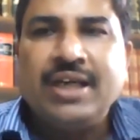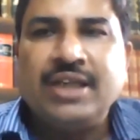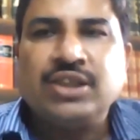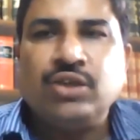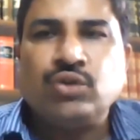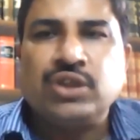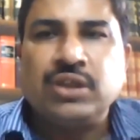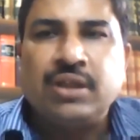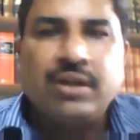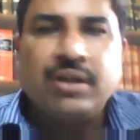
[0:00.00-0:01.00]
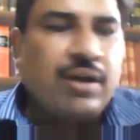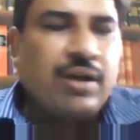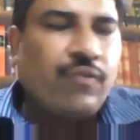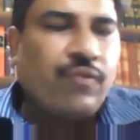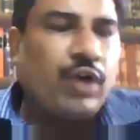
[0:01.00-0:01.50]
institution
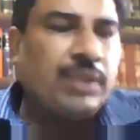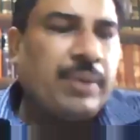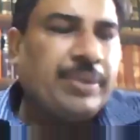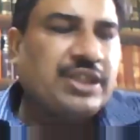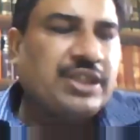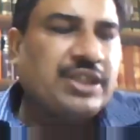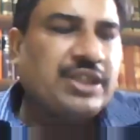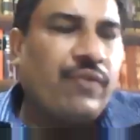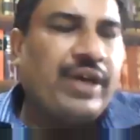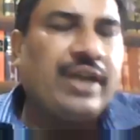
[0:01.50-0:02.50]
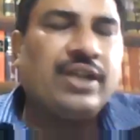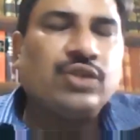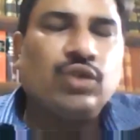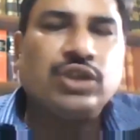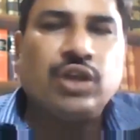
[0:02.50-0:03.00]
for the purposes of where the
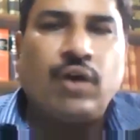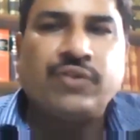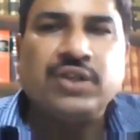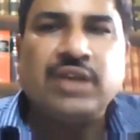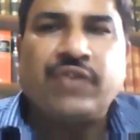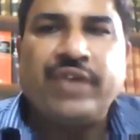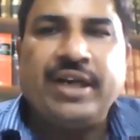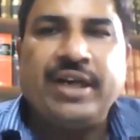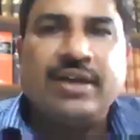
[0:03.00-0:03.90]
judicial officers are trained.